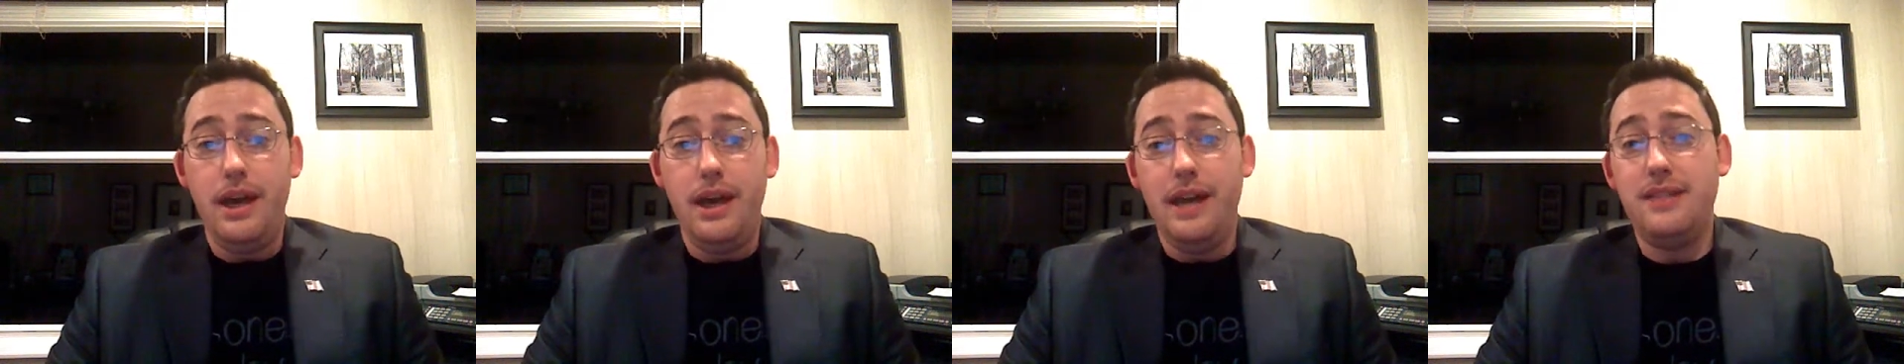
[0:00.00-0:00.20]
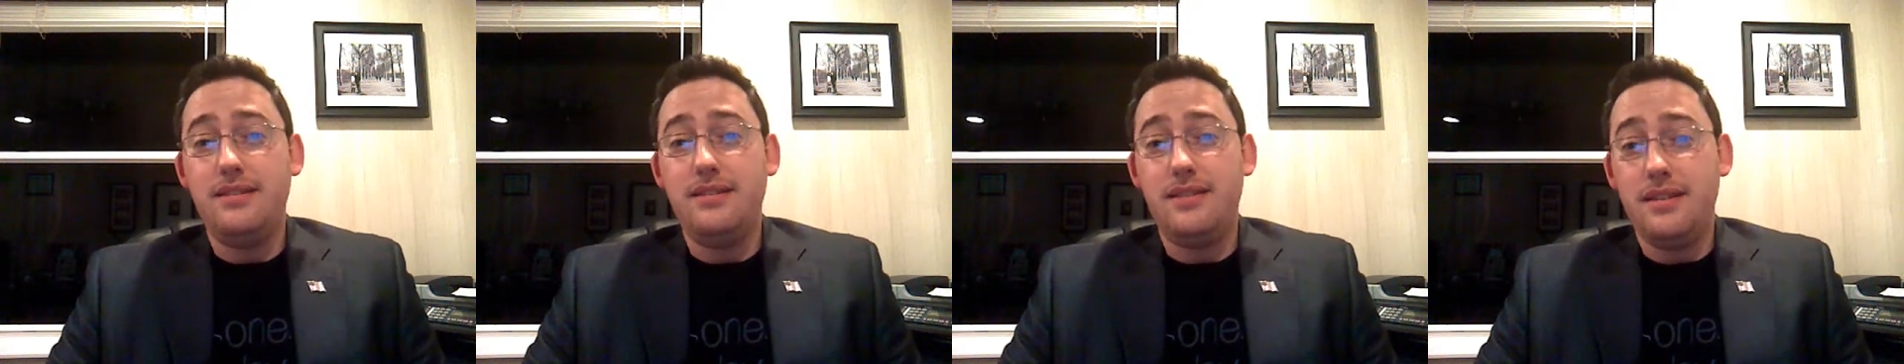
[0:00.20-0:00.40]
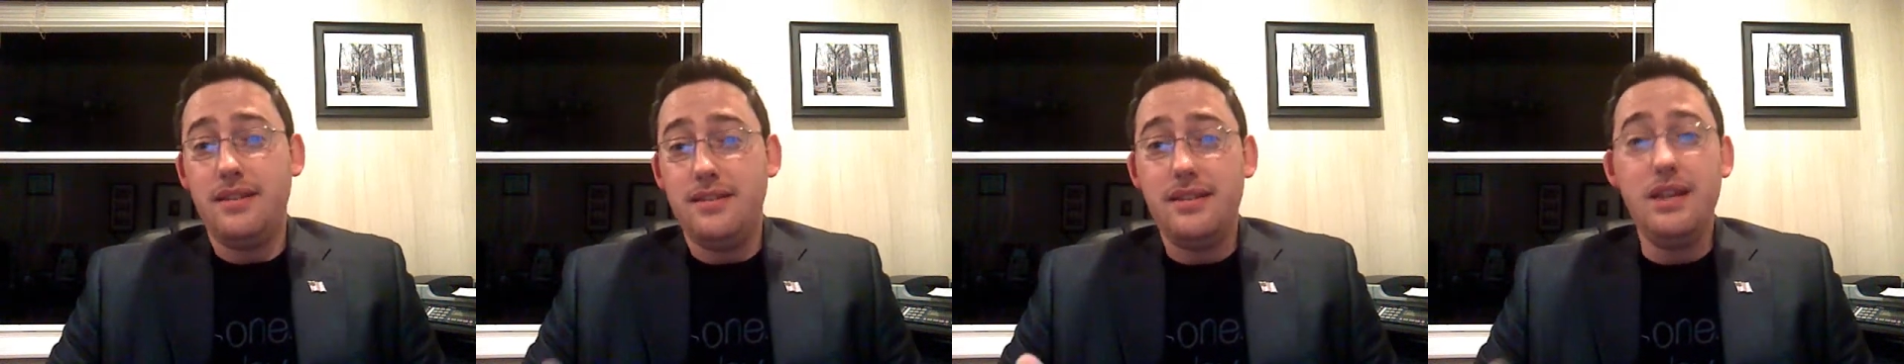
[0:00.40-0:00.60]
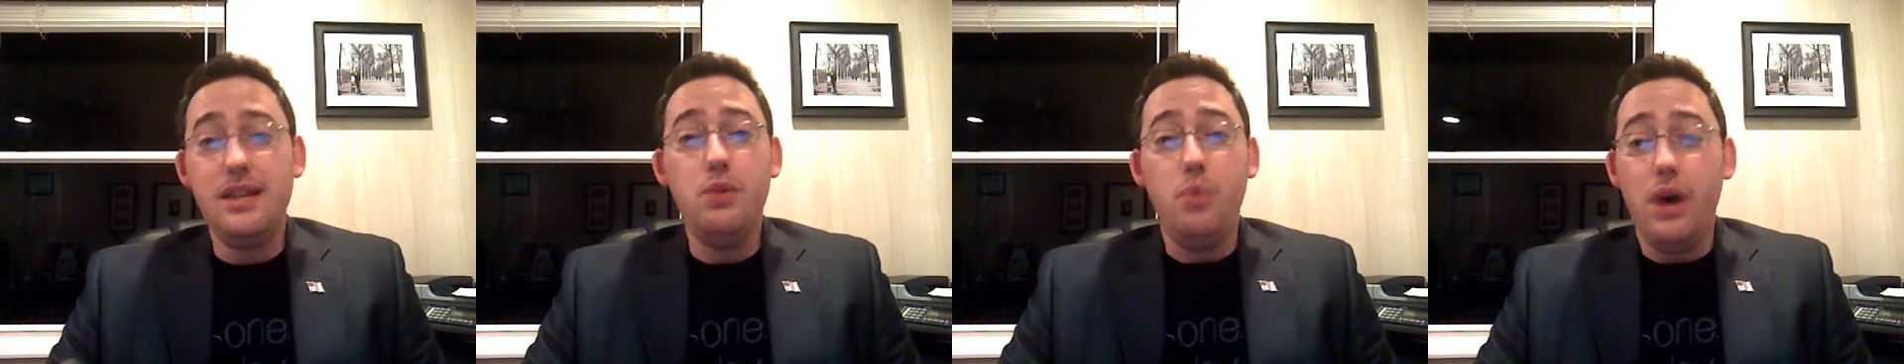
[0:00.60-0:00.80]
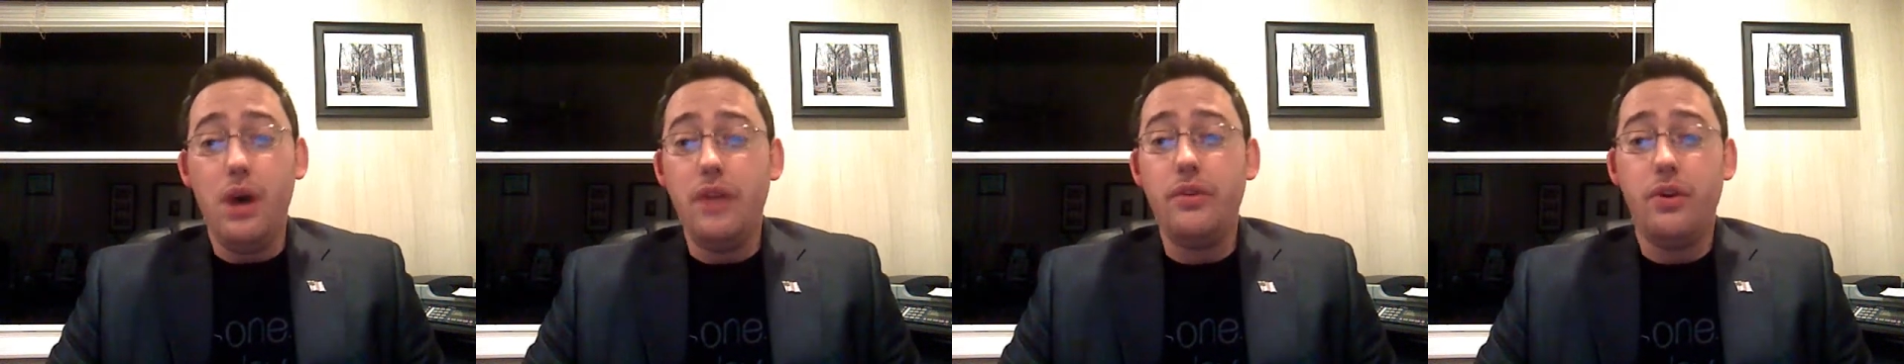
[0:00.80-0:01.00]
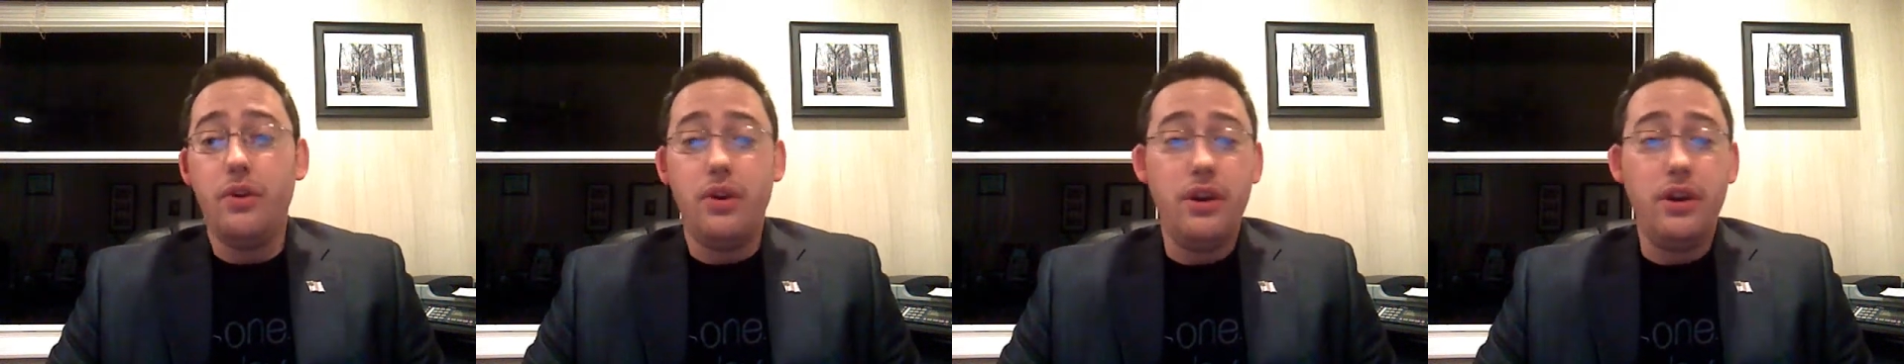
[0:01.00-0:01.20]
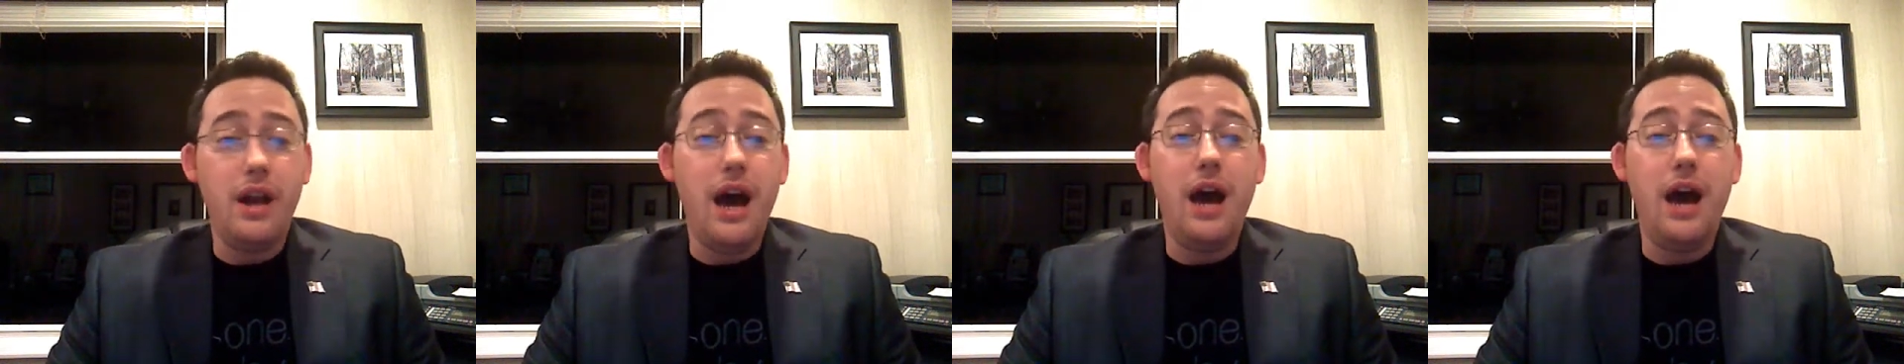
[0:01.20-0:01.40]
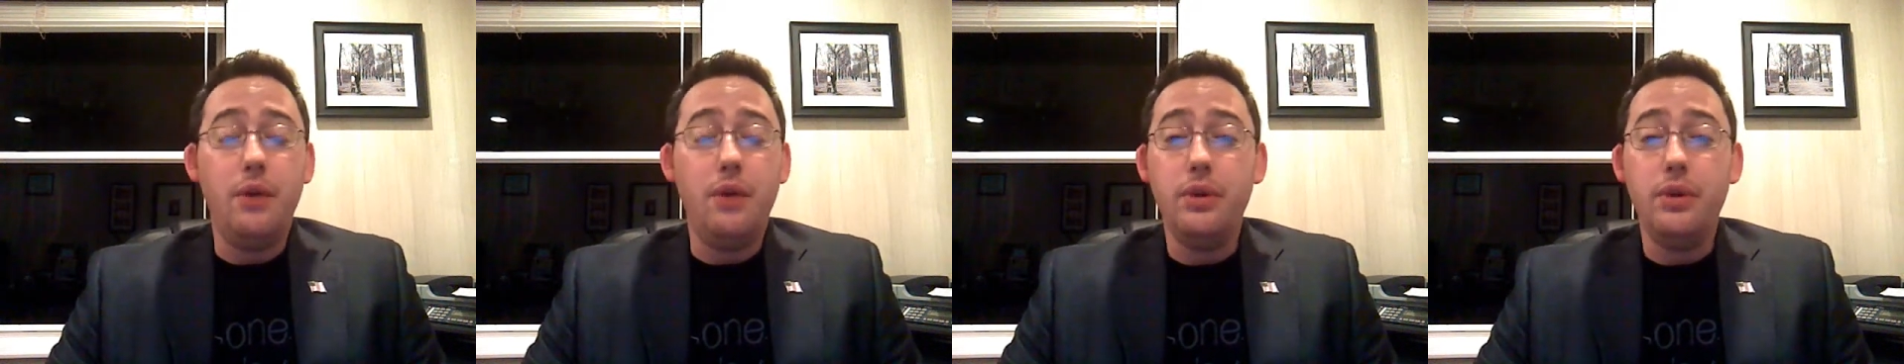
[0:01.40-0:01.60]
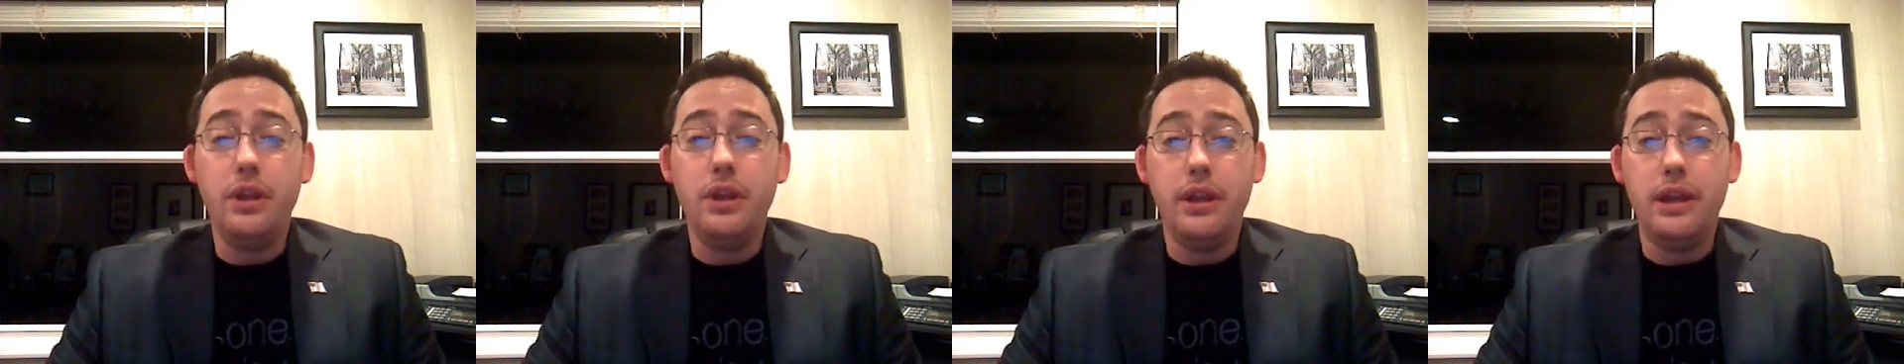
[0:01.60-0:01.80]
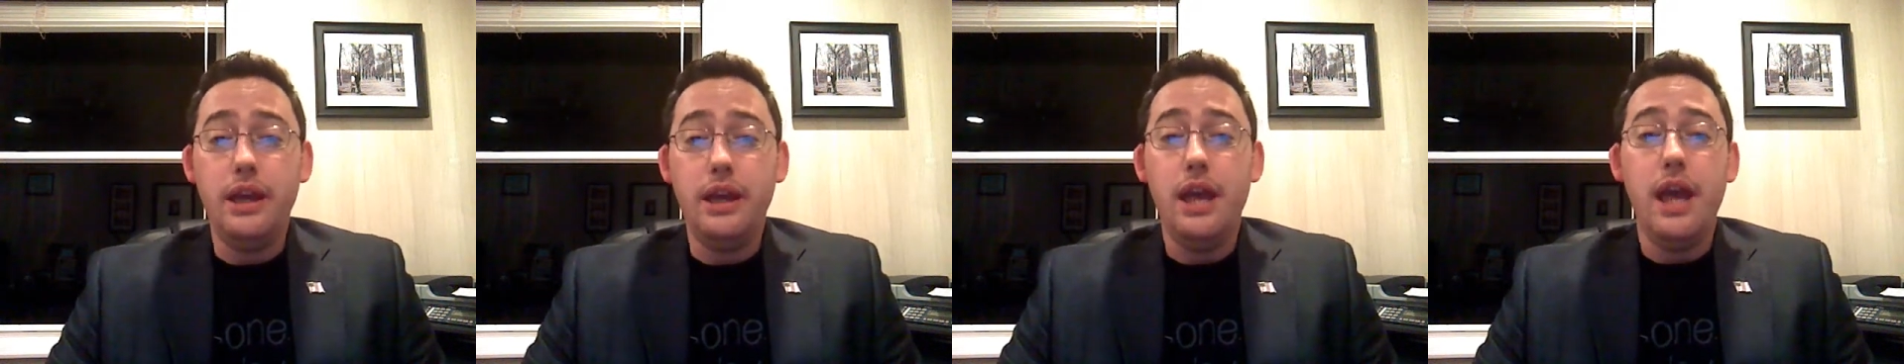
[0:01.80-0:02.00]
It's to see whether or not
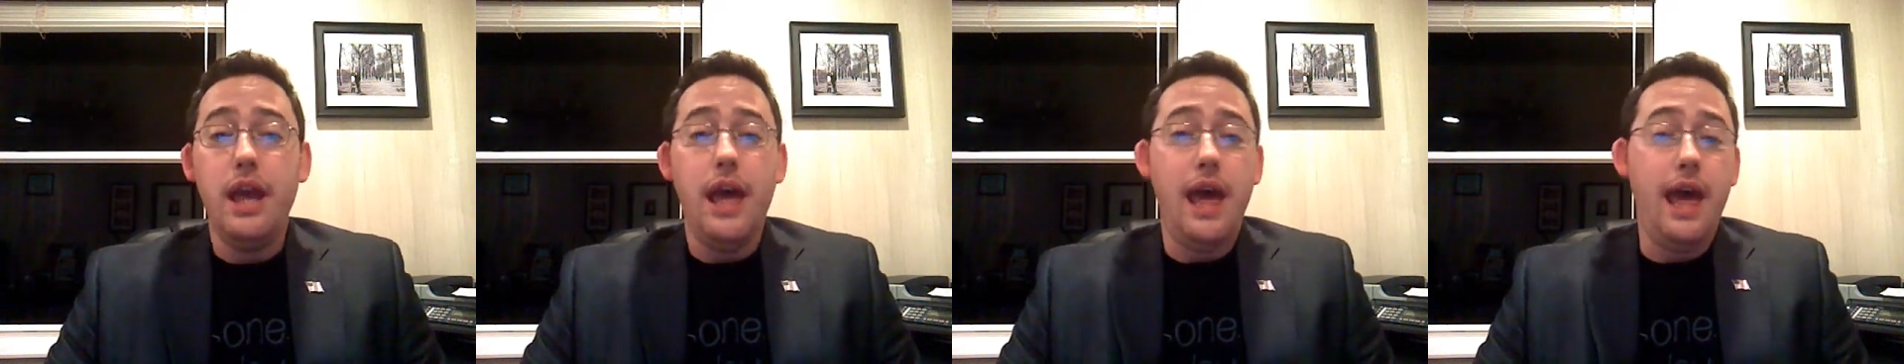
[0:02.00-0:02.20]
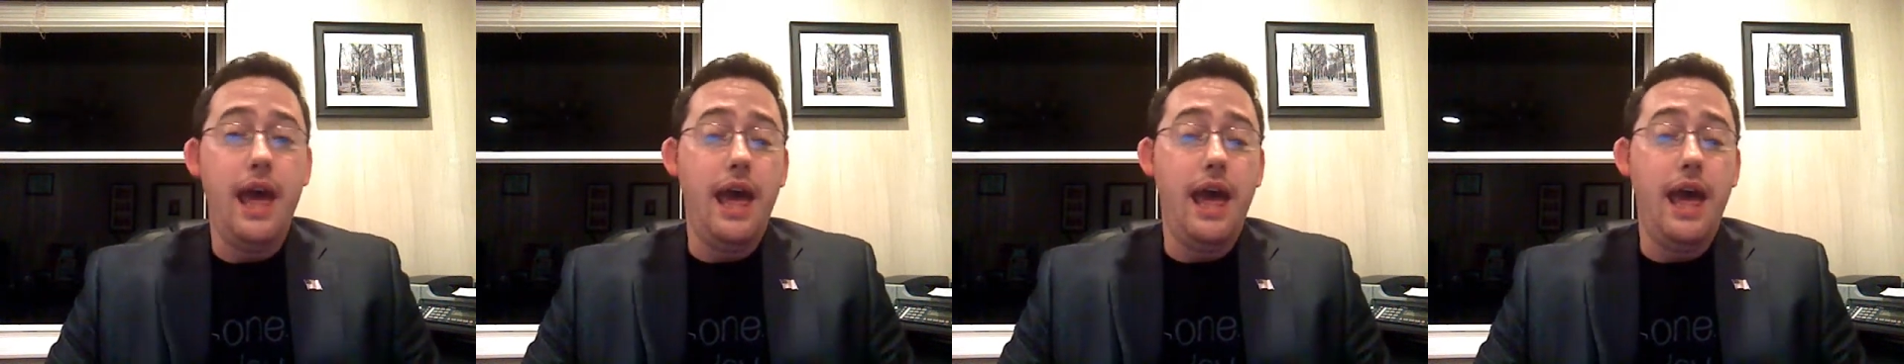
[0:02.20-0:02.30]
really